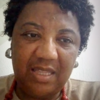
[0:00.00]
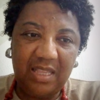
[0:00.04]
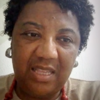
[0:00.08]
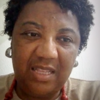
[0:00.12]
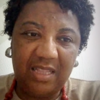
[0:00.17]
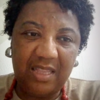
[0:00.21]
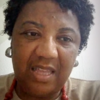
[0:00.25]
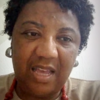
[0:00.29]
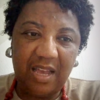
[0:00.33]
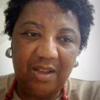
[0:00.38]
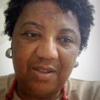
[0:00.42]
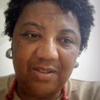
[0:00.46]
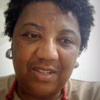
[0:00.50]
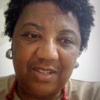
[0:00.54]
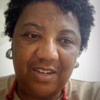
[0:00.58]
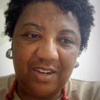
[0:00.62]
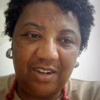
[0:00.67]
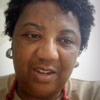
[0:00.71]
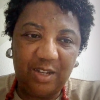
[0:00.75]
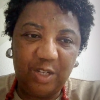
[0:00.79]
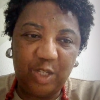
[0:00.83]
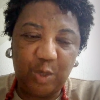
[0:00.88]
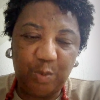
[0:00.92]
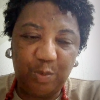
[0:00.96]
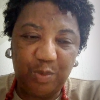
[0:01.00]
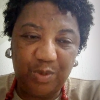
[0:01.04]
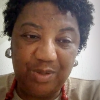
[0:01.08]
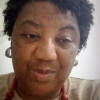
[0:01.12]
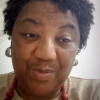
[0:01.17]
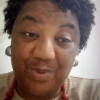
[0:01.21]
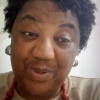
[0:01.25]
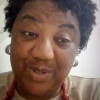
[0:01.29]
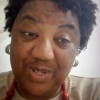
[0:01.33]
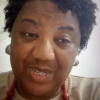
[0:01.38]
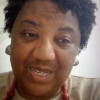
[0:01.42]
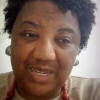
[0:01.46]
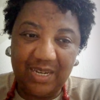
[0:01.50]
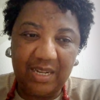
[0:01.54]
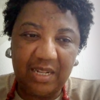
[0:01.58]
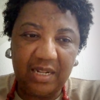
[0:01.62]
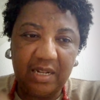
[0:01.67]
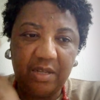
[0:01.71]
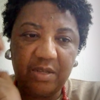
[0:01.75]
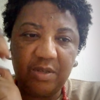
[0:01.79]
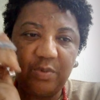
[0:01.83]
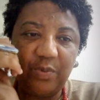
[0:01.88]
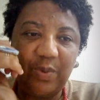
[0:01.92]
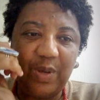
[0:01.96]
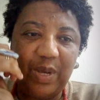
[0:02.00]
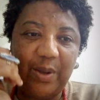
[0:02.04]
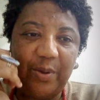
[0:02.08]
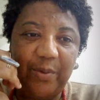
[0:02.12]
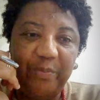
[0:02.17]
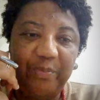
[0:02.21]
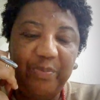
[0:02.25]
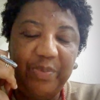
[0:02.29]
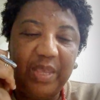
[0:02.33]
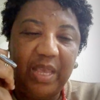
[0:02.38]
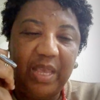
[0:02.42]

It tells a lot about Brazilian as well.